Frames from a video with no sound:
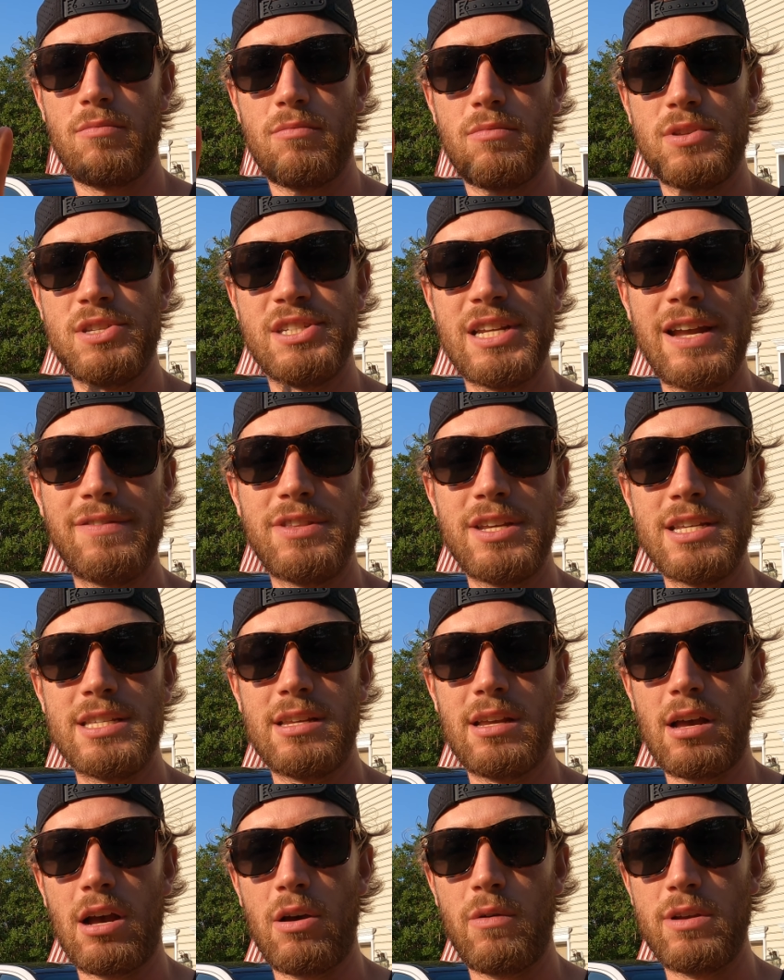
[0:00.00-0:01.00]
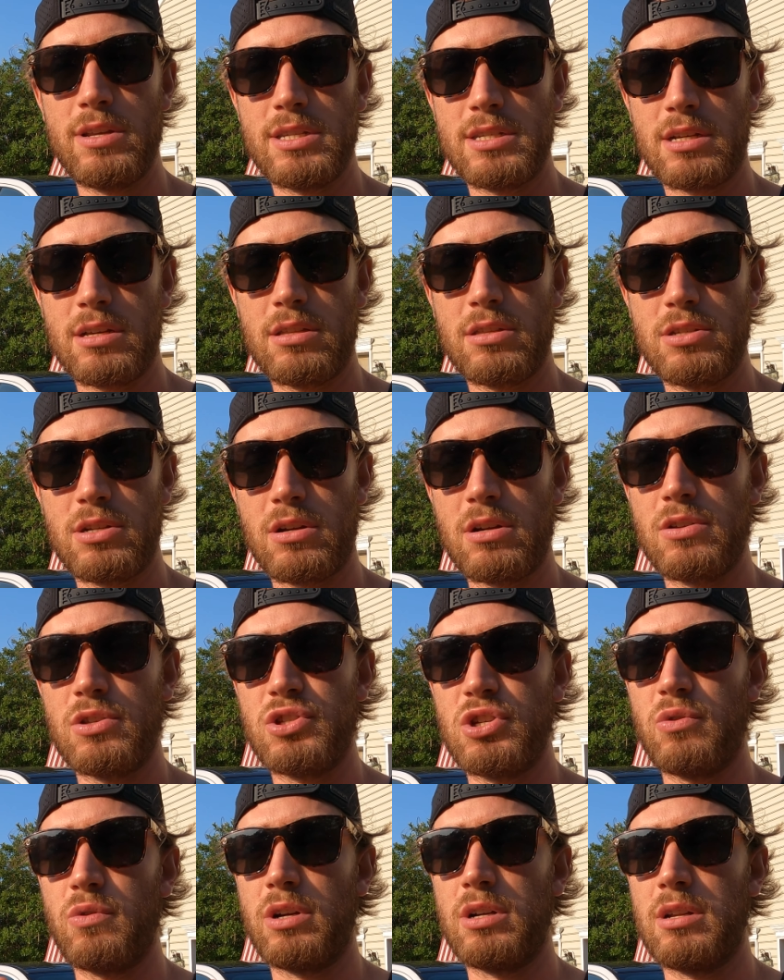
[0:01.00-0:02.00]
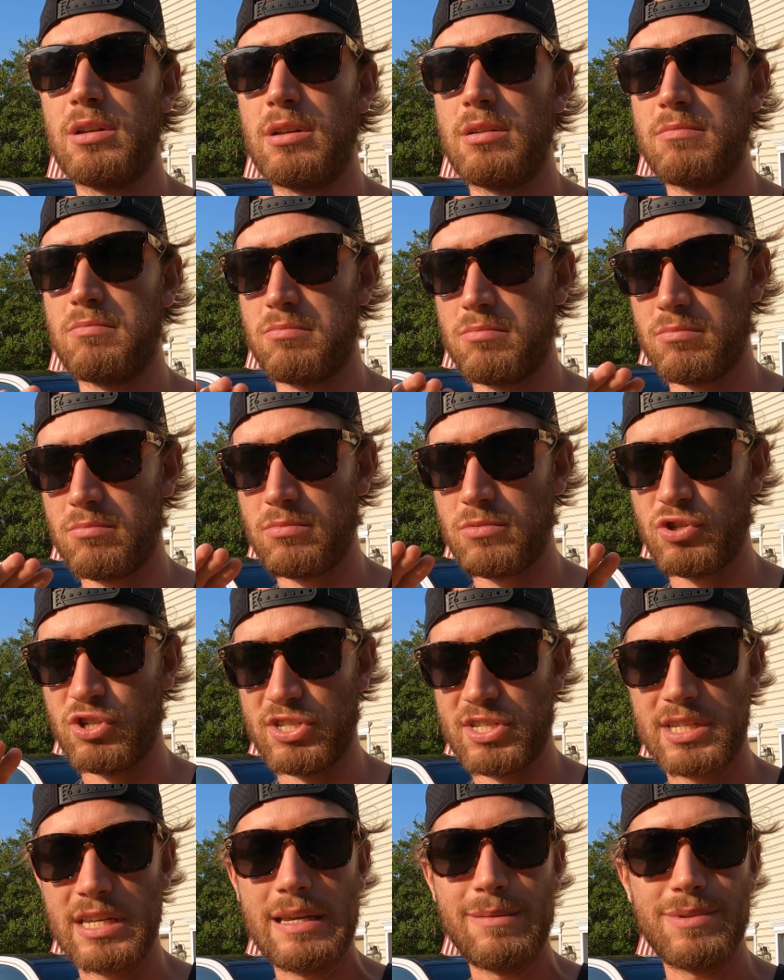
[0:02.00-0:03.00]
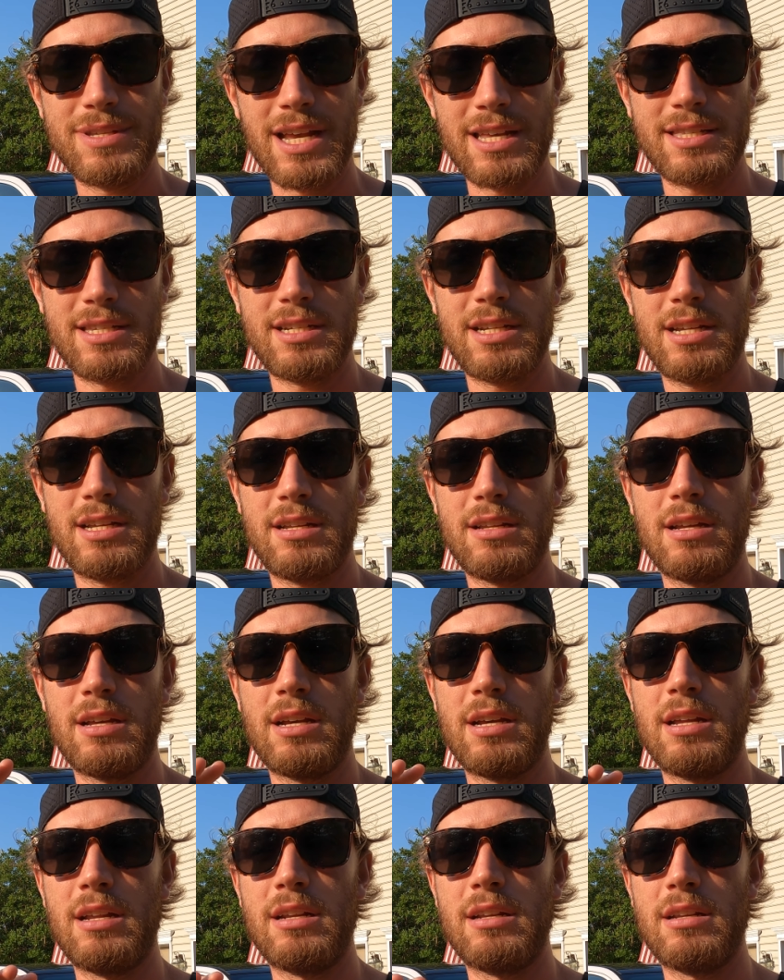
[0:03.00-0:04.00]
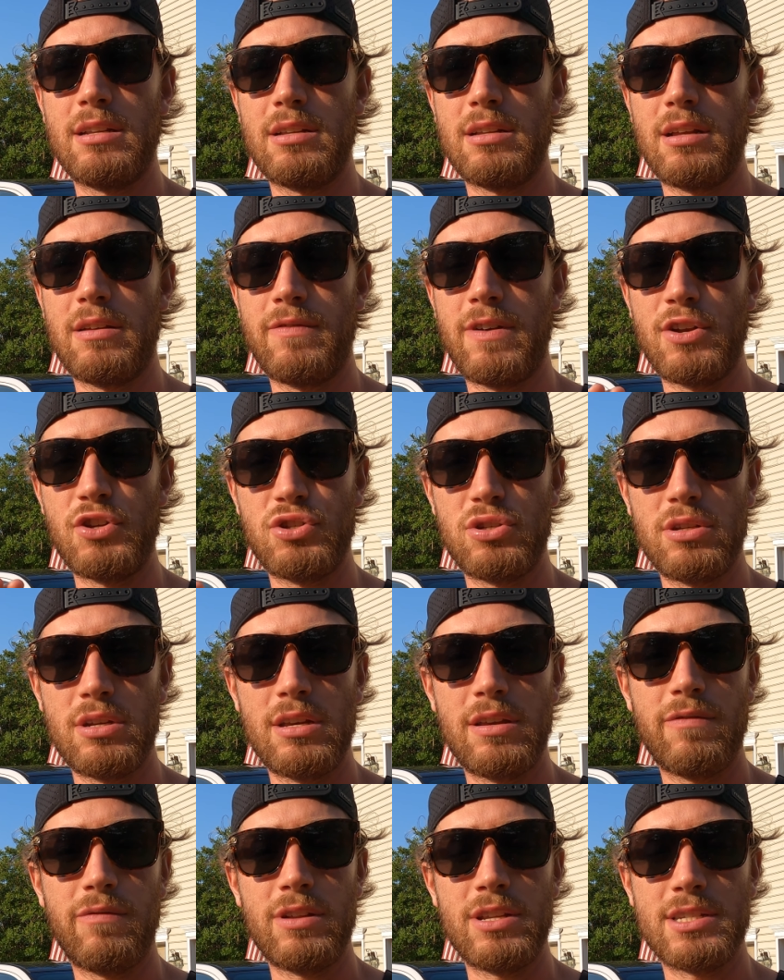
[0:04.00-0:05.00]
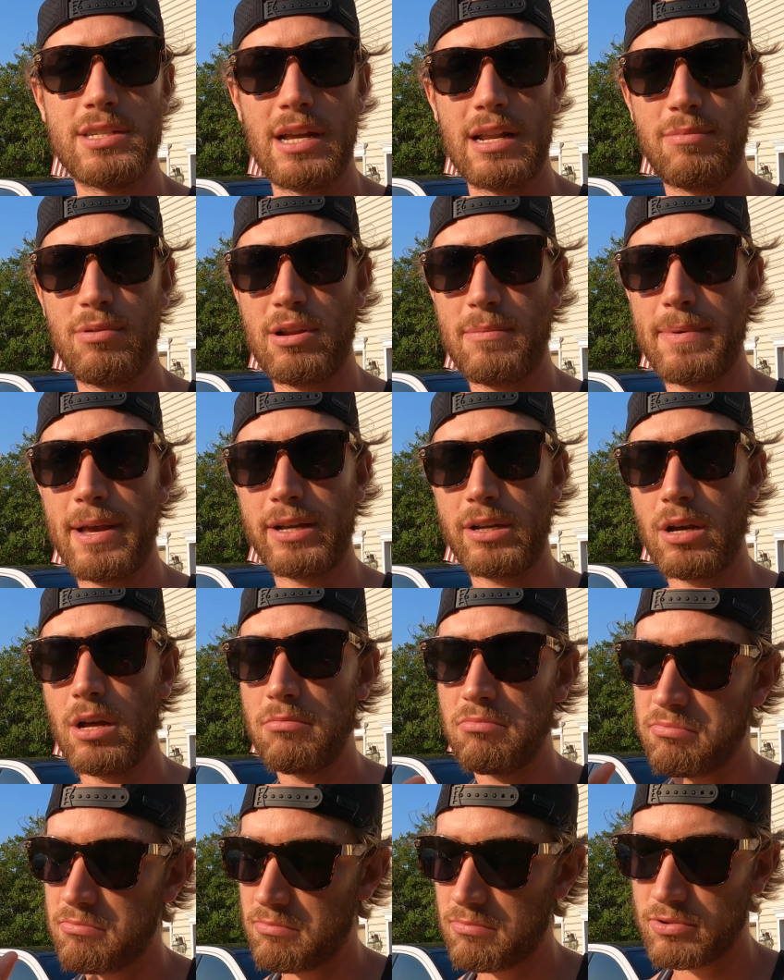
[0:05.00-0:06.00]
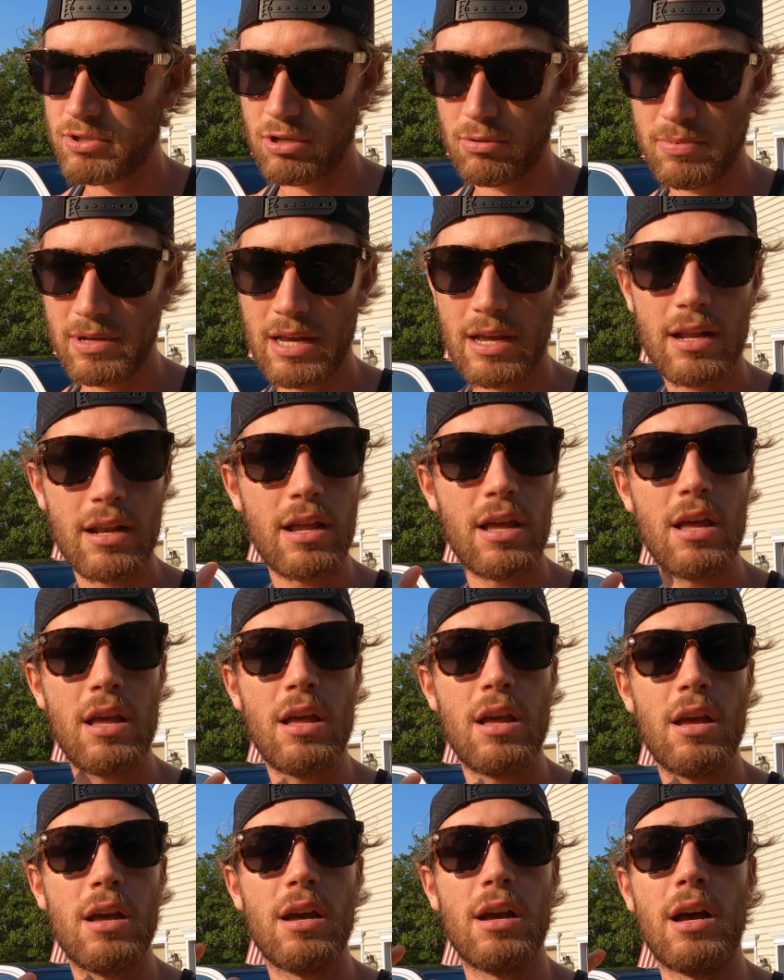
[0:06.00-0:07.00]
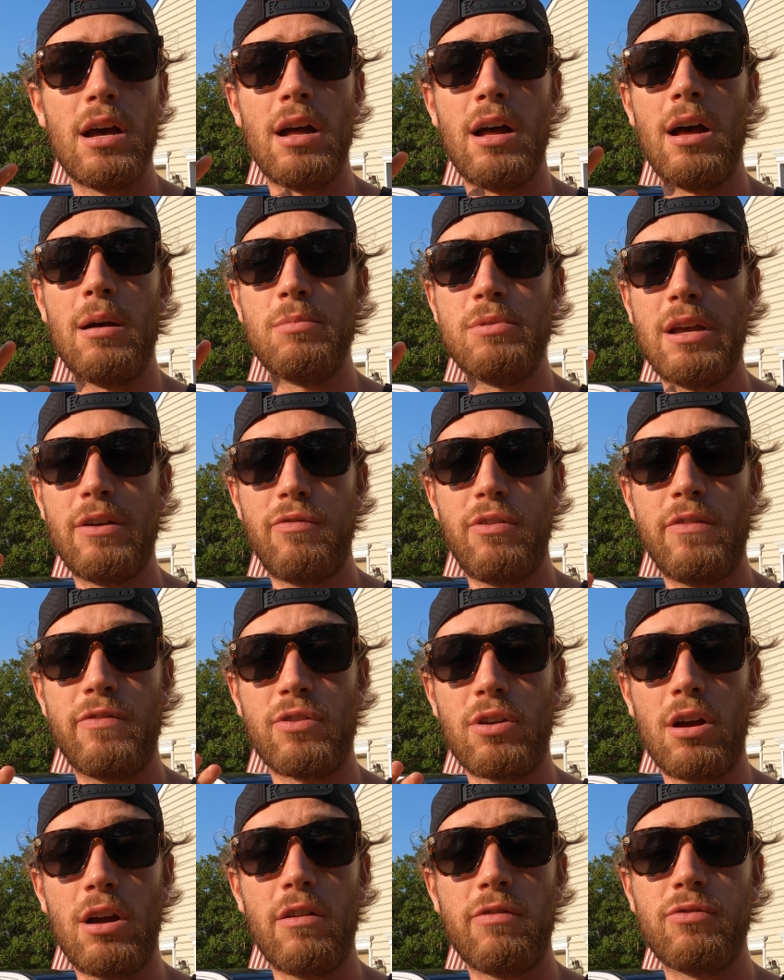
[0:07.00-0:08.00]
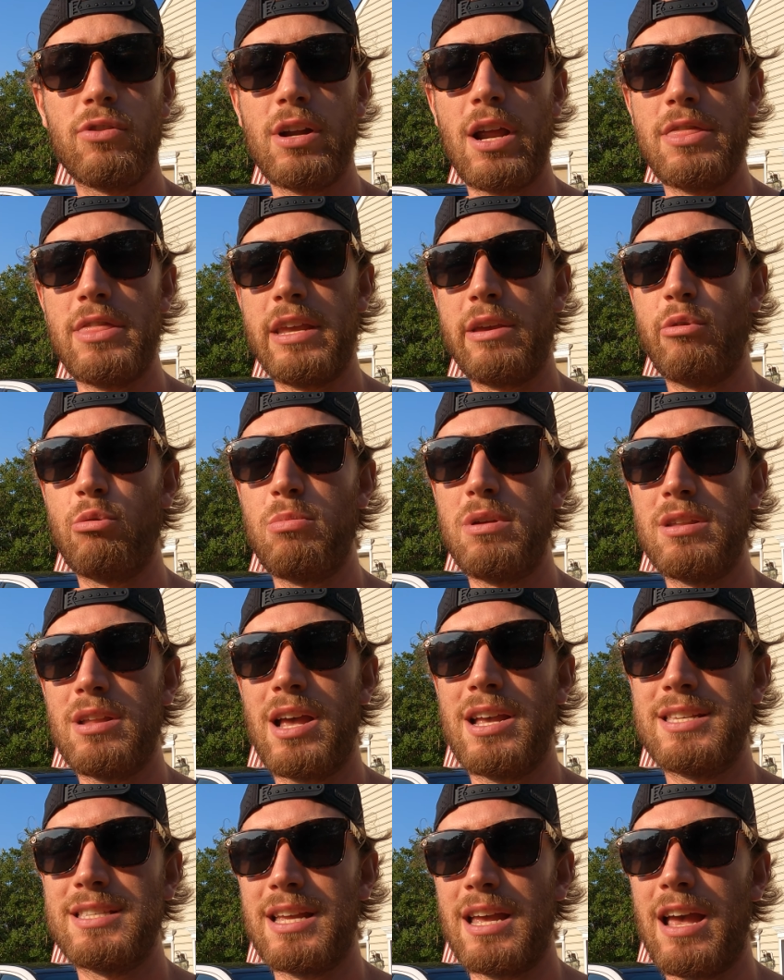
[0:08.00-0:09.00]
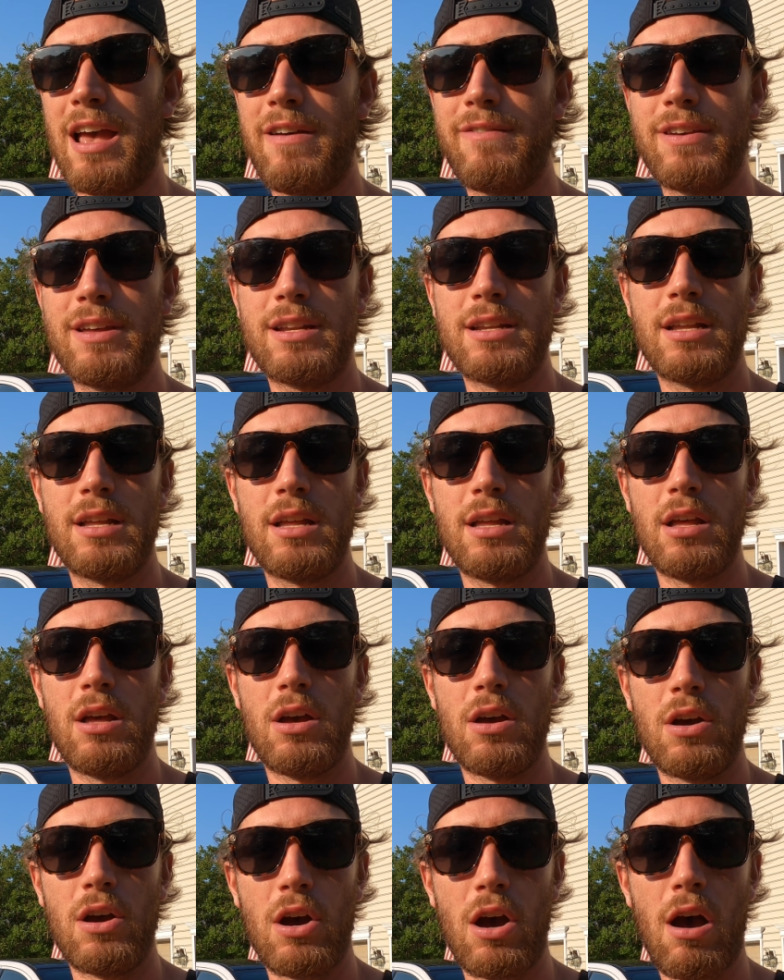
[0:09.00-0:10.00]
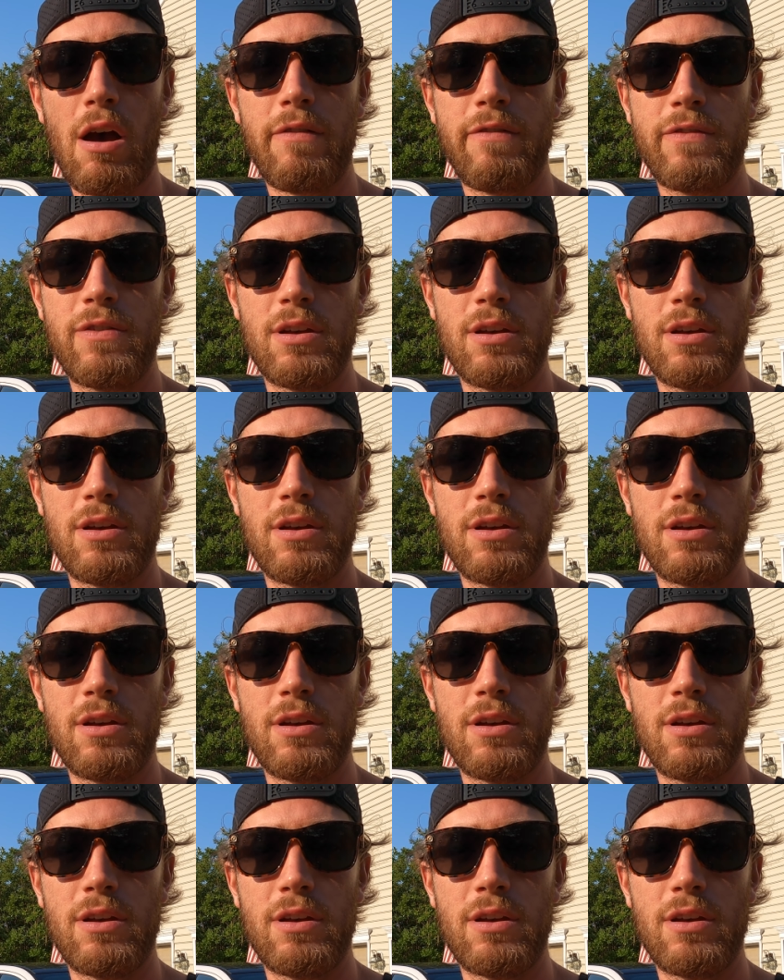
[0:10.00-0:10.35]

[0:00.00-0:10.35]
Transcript: safety is always a concern, so we're gonna just keep testing it, and eventually if we decide to put it back on, so be it. Definitely for off-road, I think it would be nice to have it off,